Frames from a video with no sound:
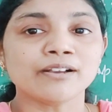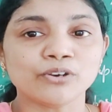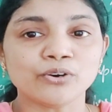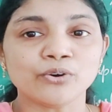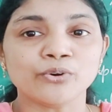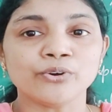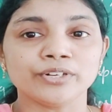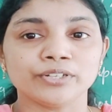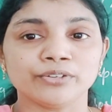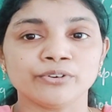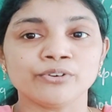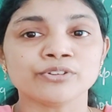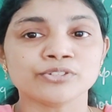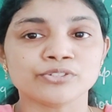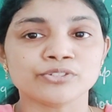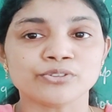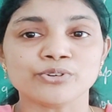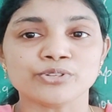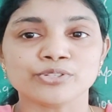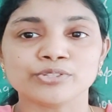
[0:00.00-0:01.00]
code or
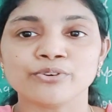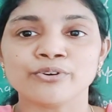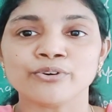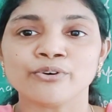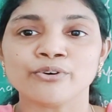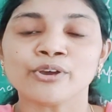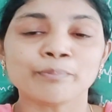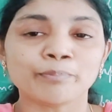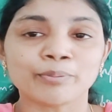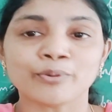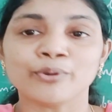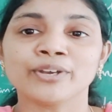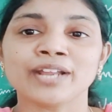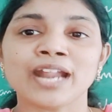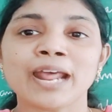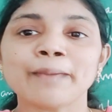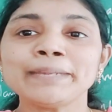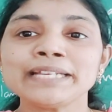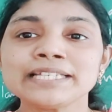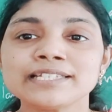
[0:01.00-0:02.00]
source code or
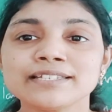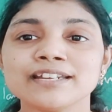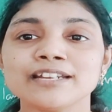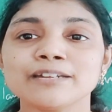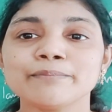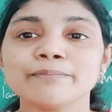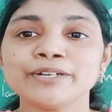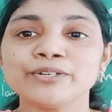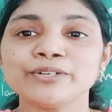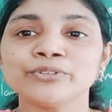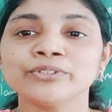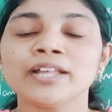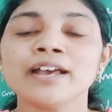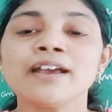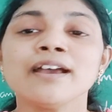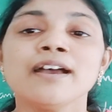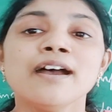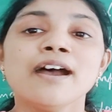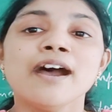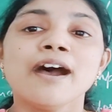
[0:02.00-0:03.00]
programming statement to
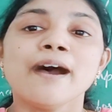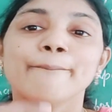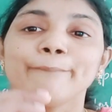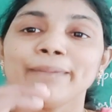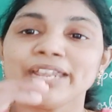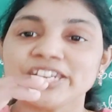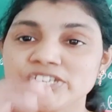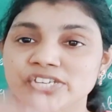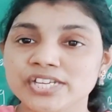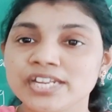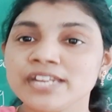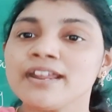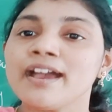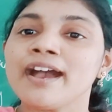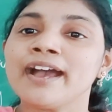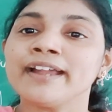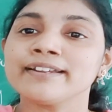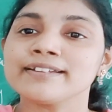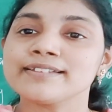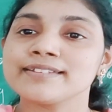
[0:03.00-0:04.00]
the
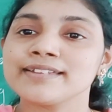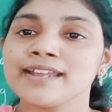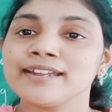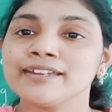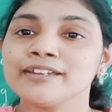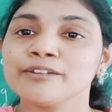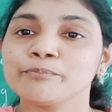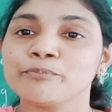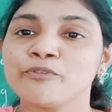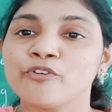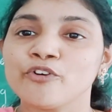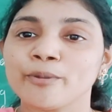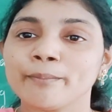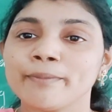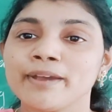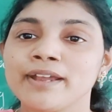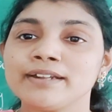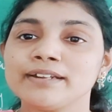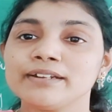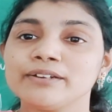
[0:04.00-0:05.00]
machine understanding
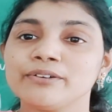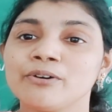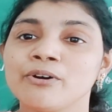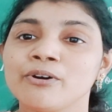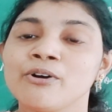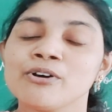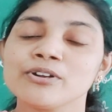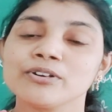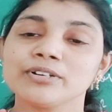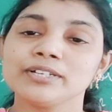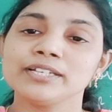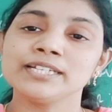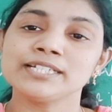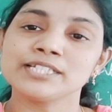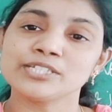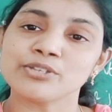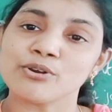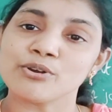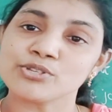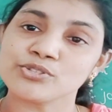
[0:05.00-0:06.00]
format, or
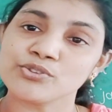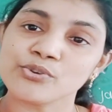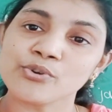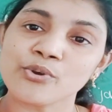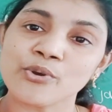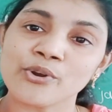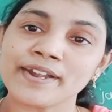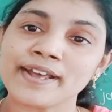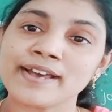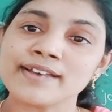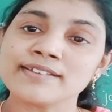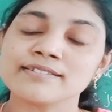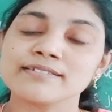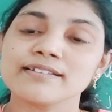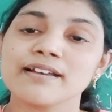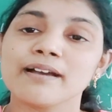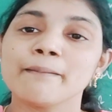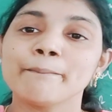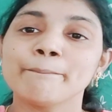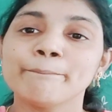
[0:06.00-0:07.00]
it's also called as
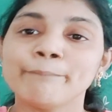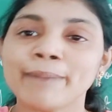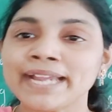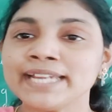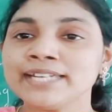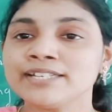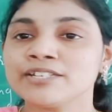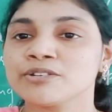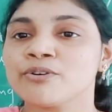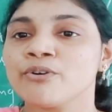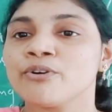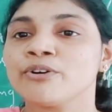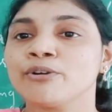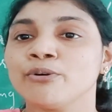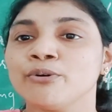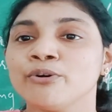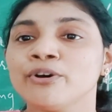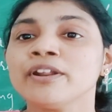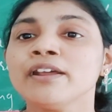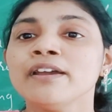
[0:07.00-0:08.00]
byte
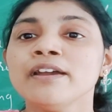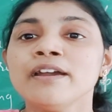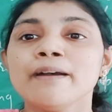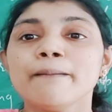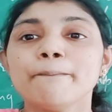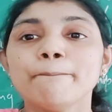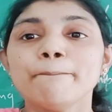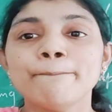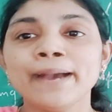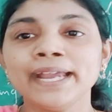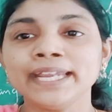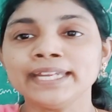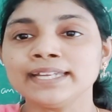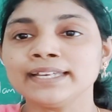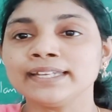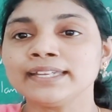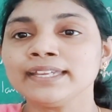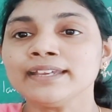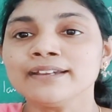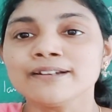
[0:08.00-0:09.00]
code or
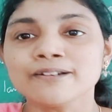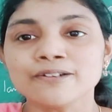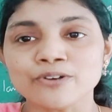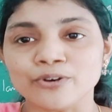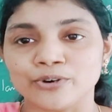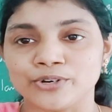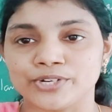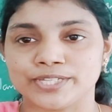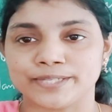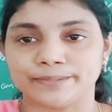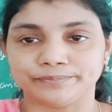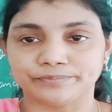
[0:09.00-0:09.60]
binary codes.